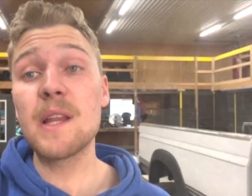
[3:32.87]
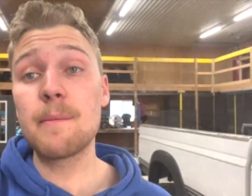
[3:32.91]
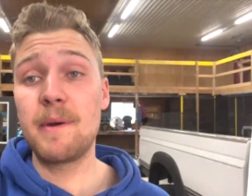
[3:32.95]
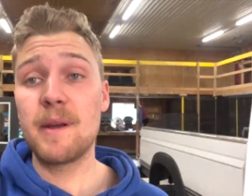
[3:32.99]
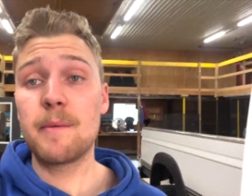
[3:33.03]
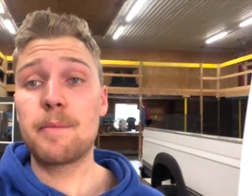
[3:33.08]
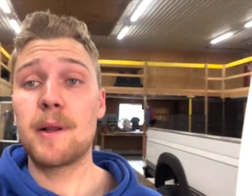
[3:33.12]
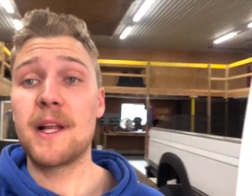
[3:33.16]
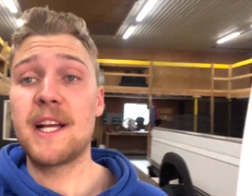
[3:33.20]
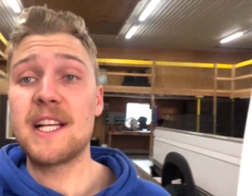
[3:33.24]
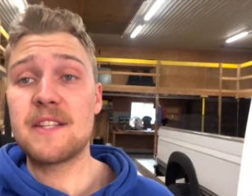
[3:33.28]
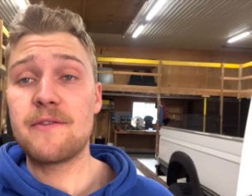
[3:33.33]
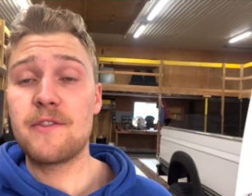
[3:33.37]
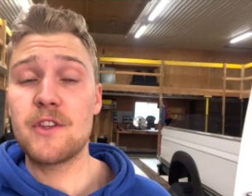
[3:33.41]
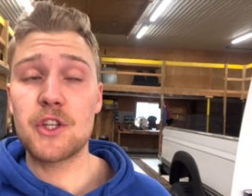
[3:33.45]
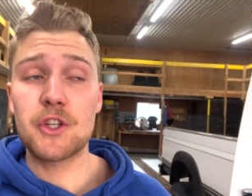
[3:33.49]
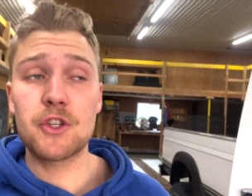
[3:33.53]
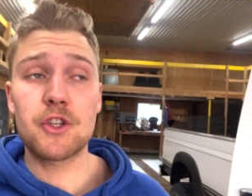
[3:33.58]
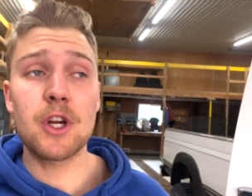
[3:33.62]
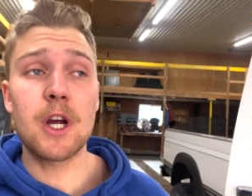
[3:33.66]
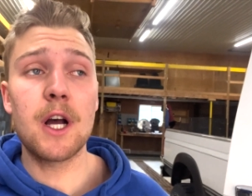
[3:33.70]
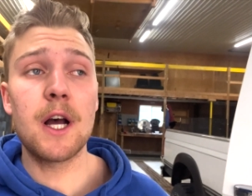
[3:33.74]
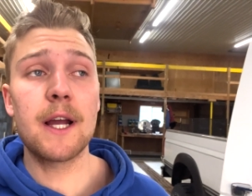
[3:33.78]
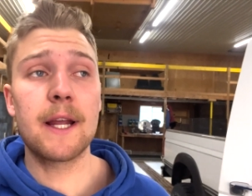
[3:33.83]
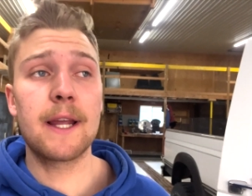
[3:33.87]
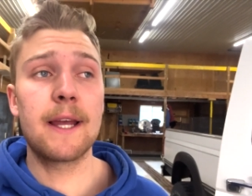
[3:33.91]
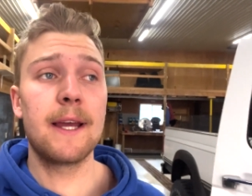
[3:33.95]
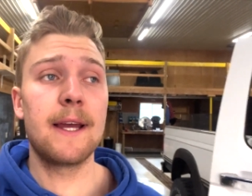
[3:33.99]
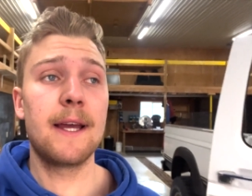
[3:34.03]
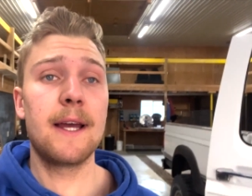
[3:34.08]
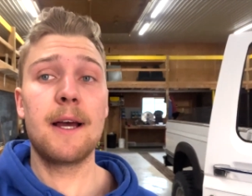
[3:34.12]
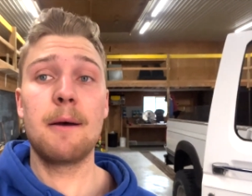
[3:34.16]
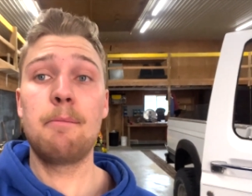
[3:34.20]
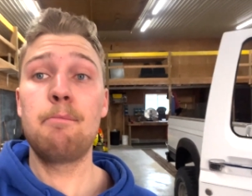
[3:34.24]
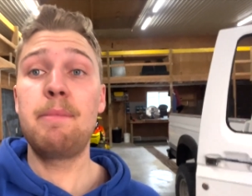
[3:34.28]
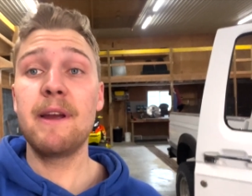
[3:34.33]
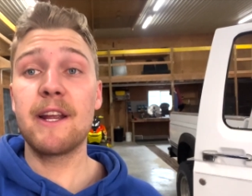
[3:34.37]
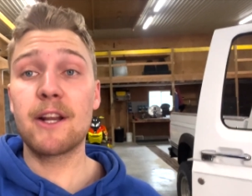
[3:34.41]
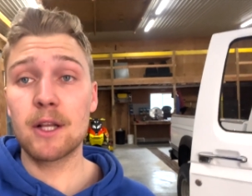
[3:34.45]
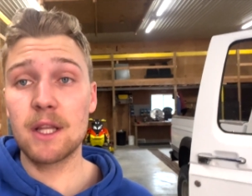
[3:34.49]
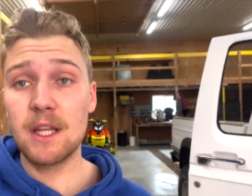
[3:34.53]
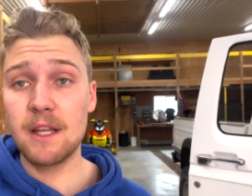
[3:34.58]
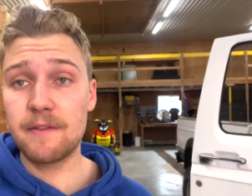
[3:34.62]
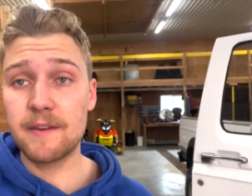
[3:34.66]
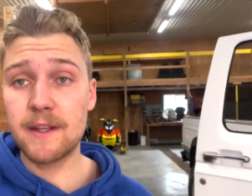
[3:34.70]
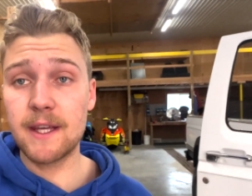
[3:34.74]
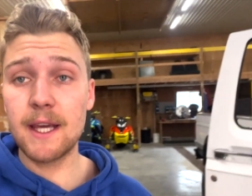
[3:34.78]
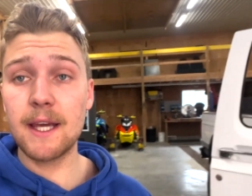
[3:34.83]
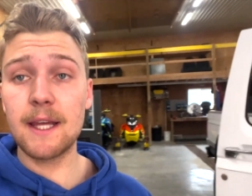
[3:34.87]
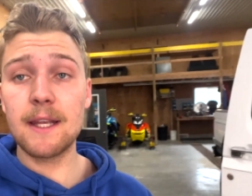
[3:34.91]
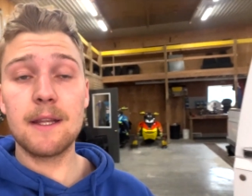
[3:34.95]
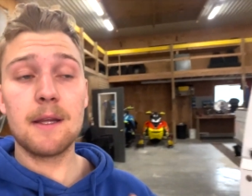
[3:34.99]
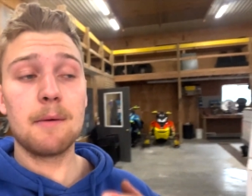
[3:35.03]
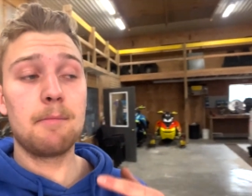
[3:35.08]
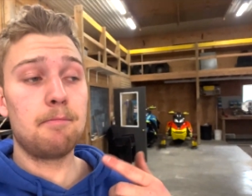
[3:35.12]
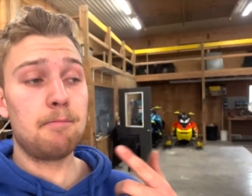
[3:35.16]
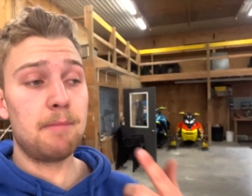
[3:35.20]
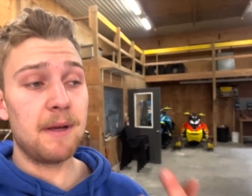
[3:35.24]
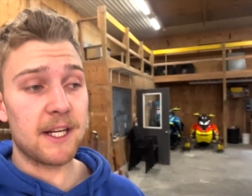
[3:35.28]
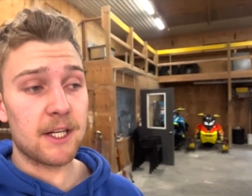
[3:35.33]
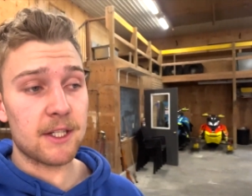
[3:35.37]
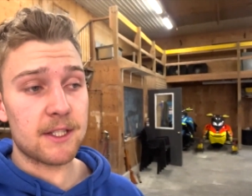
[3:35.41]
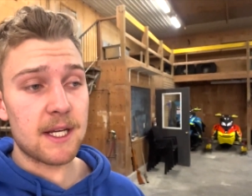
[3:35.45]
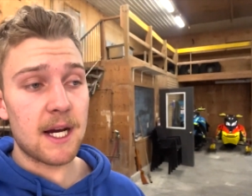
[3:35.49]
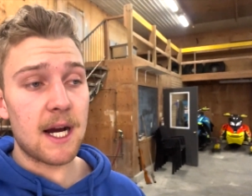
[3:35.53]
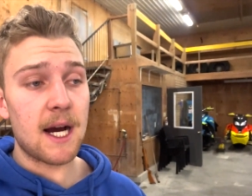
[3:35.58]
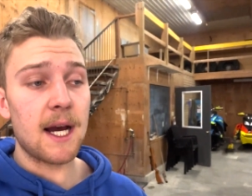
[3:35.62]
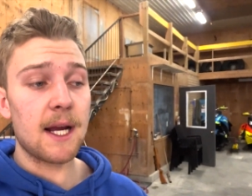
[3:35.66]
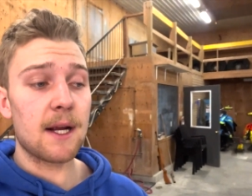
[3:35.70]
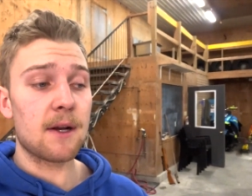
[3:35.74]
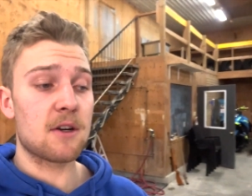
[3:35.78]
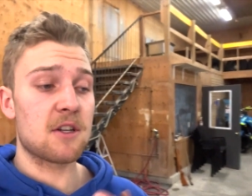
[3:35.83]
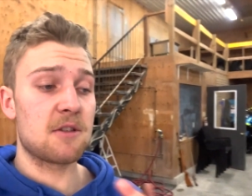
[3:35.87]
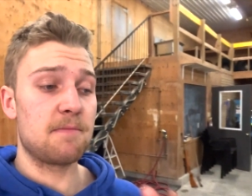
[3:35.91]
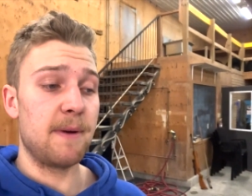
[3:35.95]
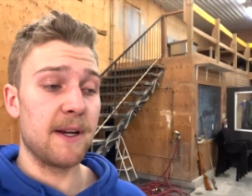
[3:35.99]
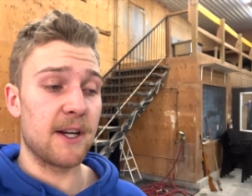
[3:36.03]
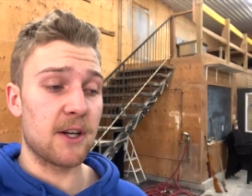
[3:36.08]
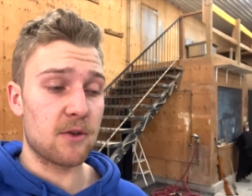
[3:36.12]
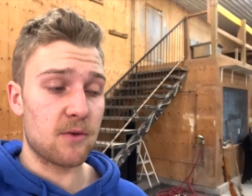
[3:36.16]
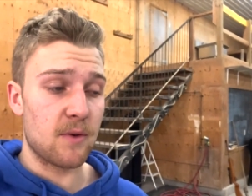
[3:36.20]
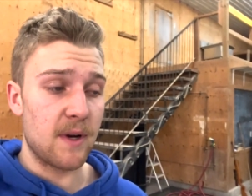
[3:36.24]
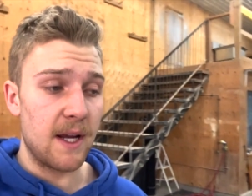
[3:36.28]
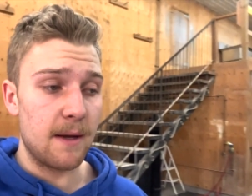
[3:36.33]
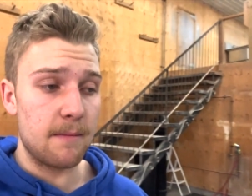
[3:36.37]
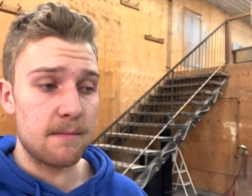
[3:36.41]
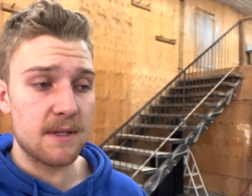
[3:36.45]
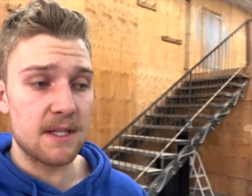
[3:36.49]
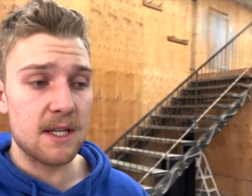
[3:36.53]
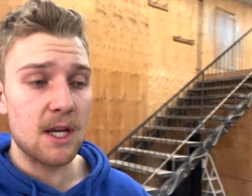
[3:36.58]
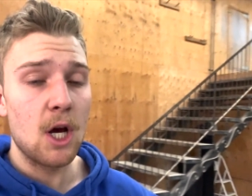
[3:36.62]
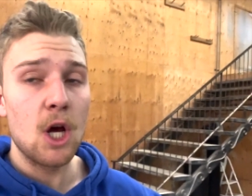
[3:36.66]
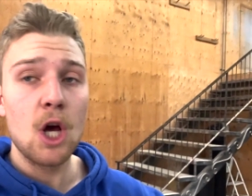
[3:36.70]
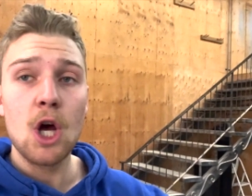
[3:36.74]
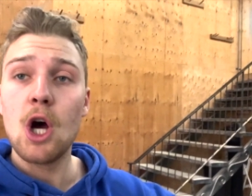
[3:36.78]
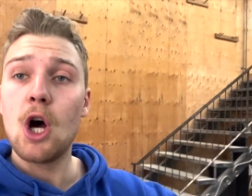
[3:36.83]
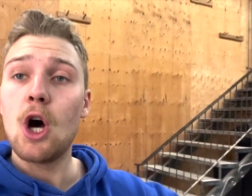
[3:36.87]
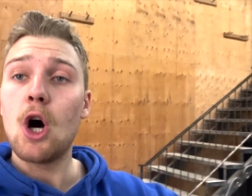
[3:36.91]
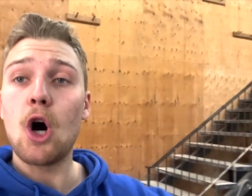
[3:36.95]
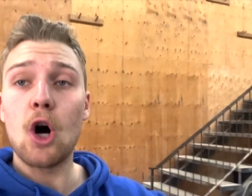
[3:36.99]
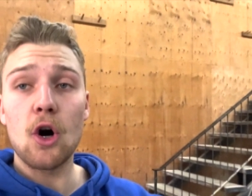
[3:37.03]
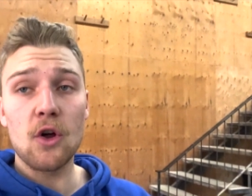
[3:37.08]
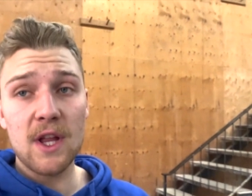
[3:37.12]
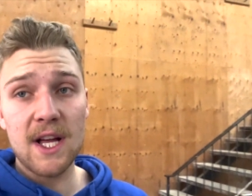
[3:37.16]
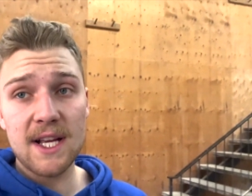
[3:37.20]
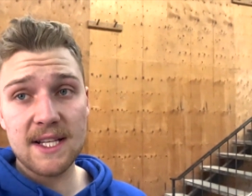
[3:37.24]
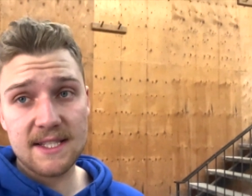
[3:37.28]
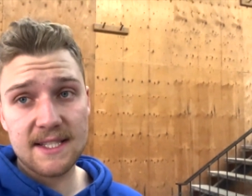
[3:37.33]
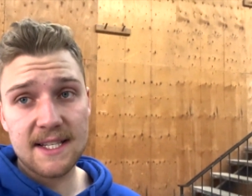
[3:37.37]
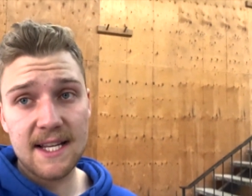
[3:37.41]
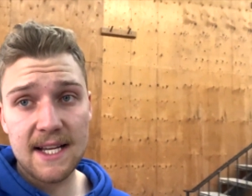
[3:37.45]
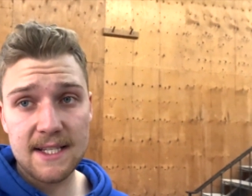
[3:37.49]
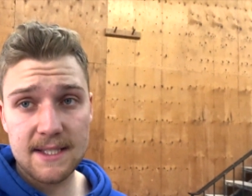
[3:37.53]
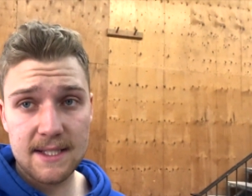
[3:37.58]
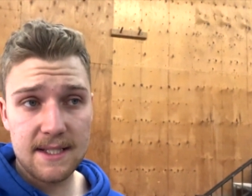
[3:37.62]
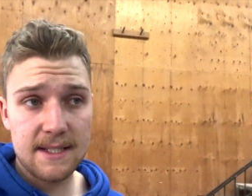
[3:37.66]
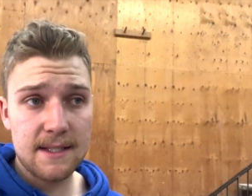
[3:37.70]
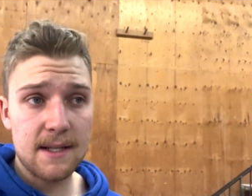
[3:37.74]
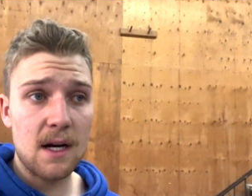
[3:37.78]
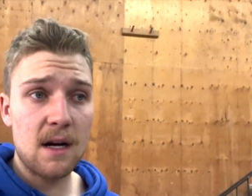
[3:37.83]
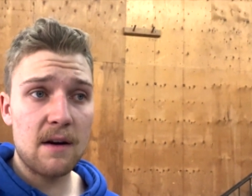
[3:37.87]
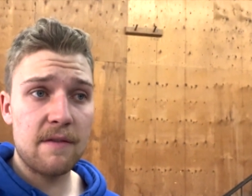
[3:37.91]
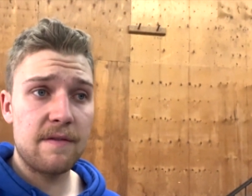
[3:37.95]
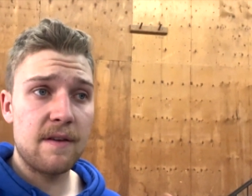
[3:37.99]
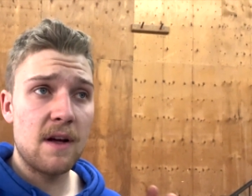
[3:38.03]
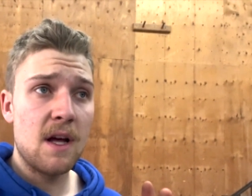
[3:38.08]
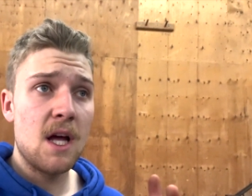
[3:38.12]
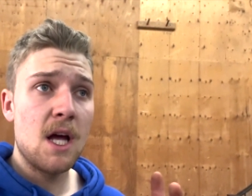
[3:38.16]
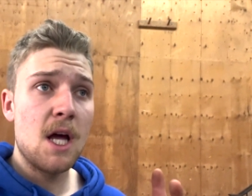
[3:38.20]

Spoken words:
big plans for this truck. Bigger lift kit, bigger tires, bigger rims, all that snazzy stuff.